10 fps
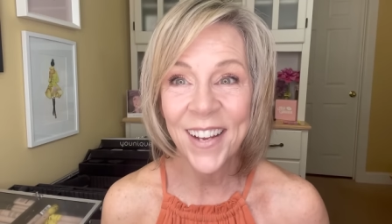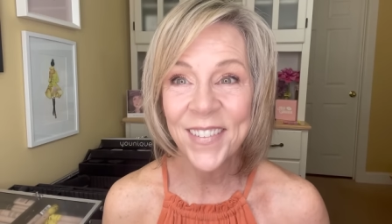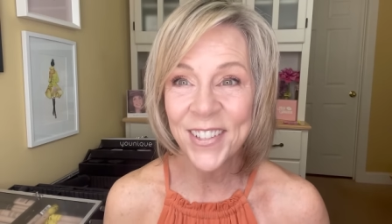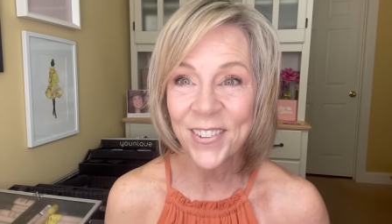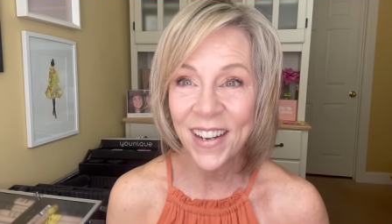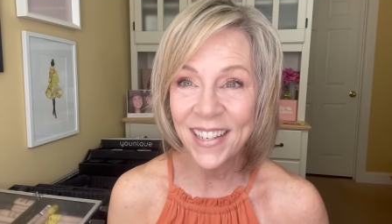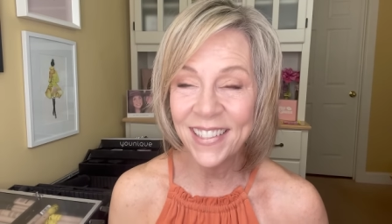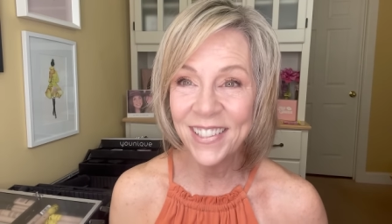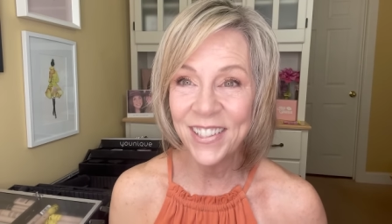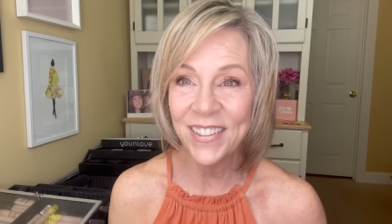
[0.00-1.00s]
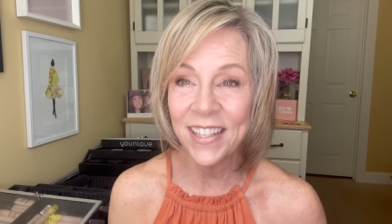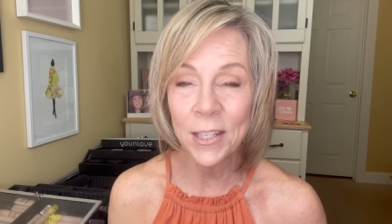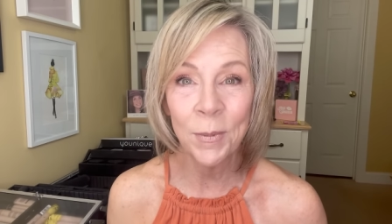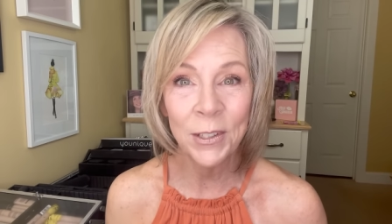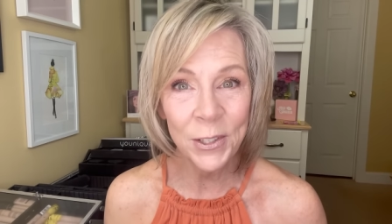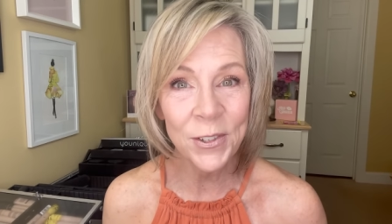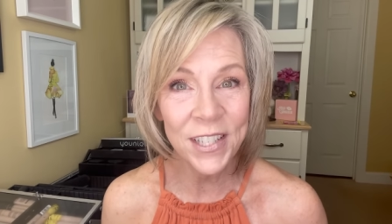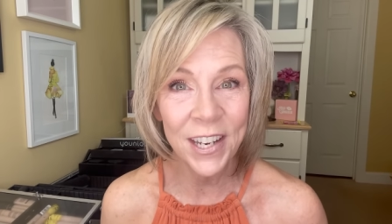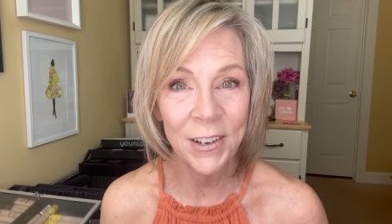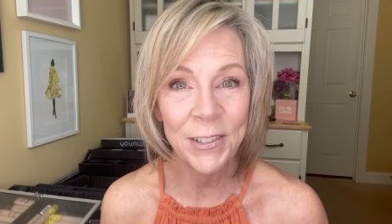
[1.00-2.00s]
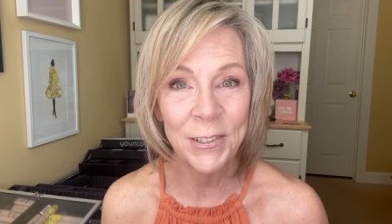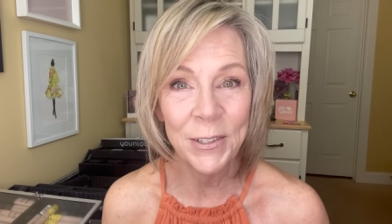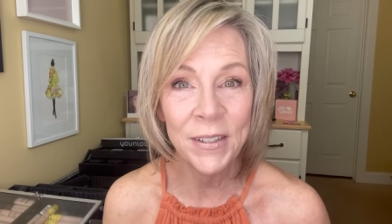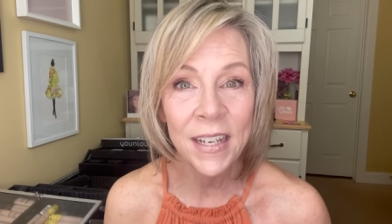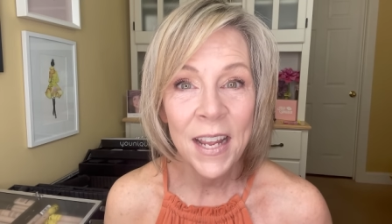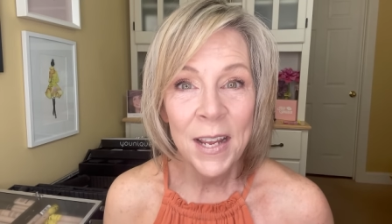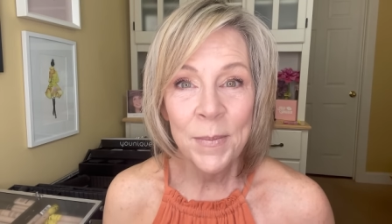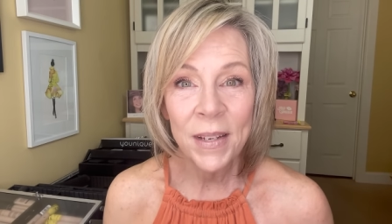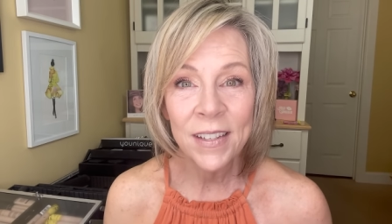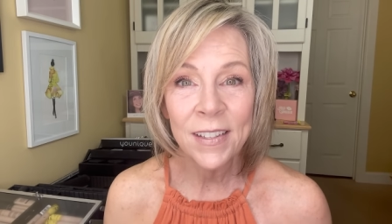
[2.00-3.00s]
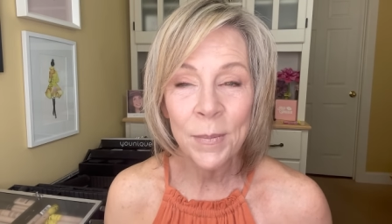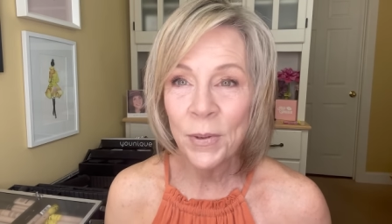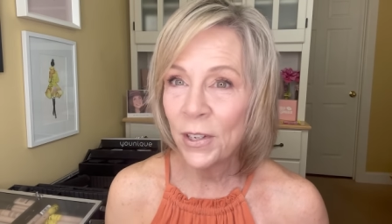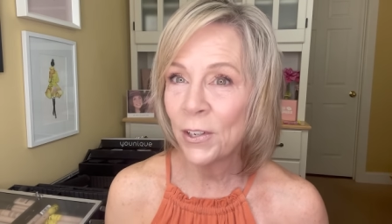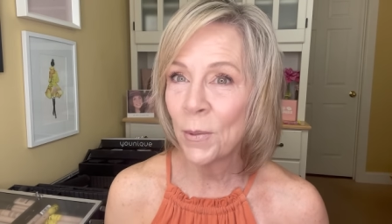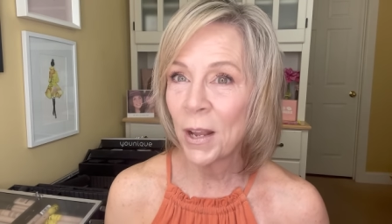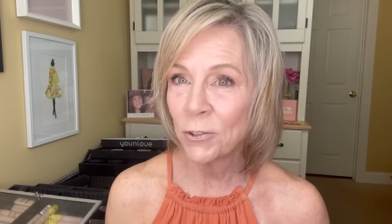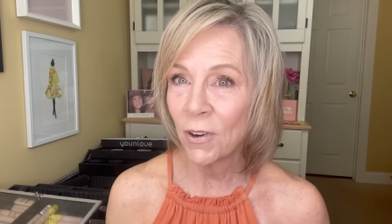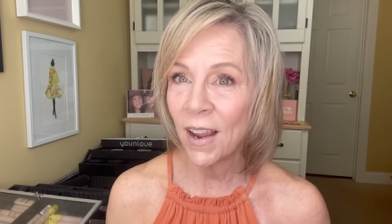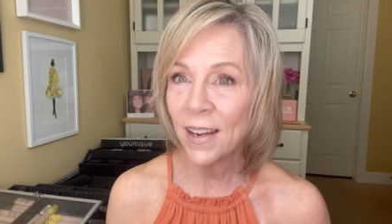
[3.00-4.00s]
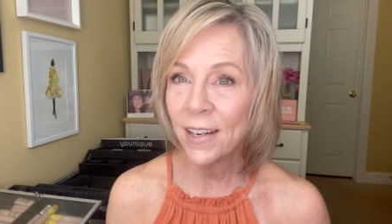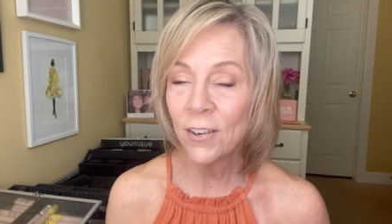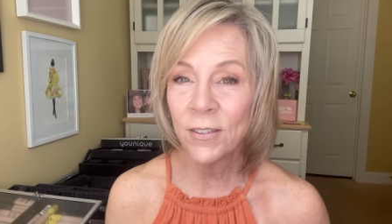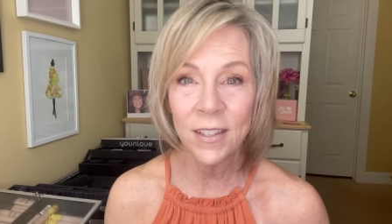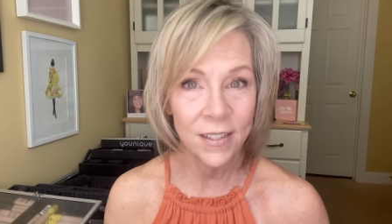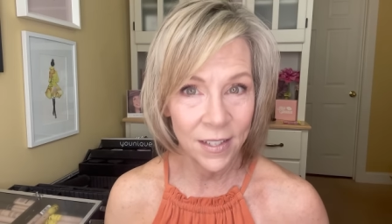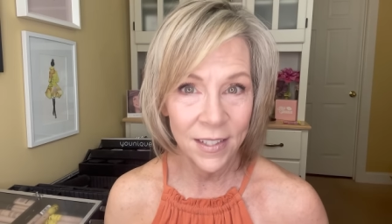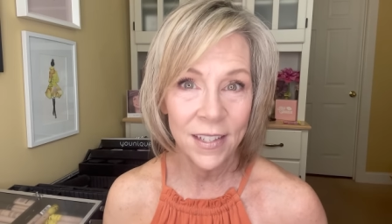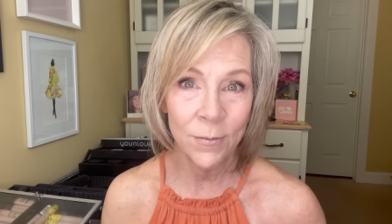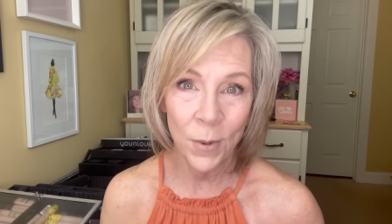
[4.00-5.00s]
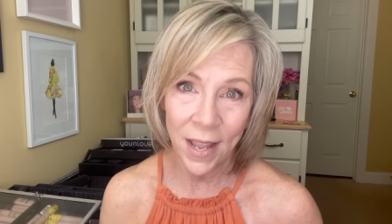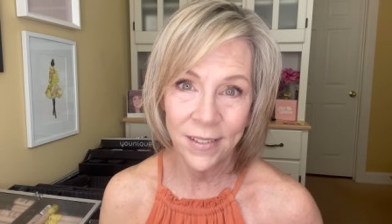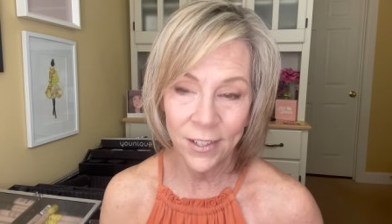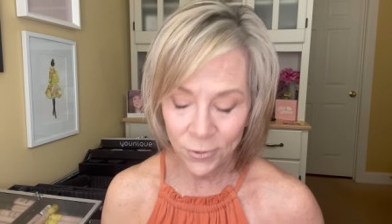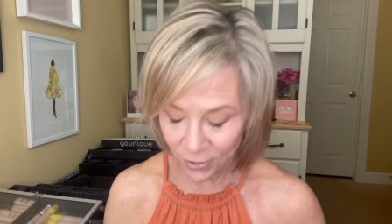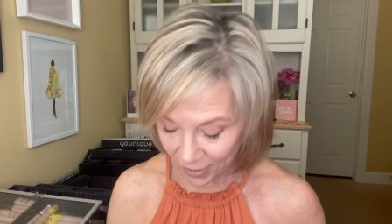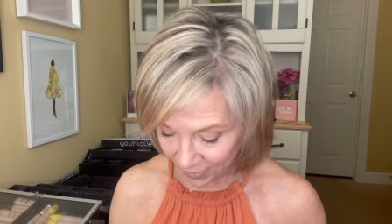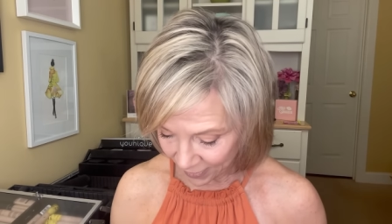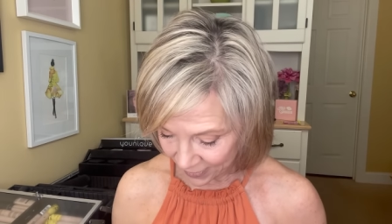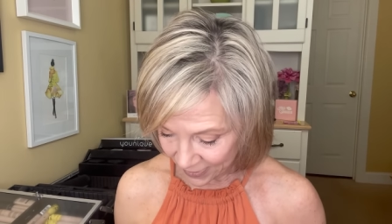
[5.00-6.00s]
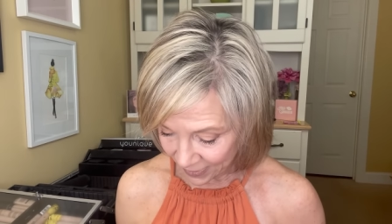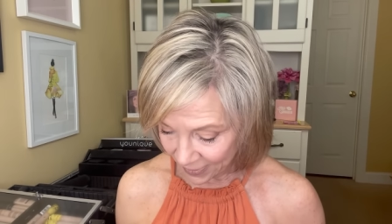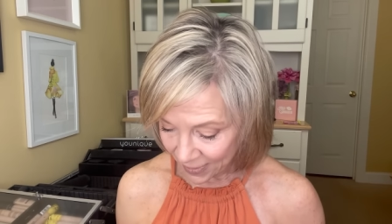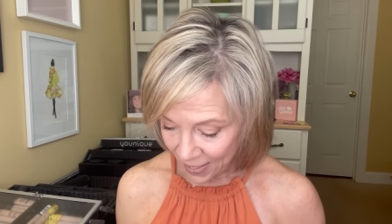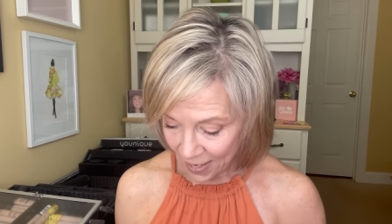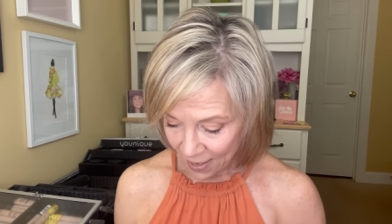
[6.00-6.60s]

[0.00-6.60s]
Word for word: I am so ready to do this. I'm a little scared to do it because I'm putting it on my dry hair because I did it wet yesterday, like I said.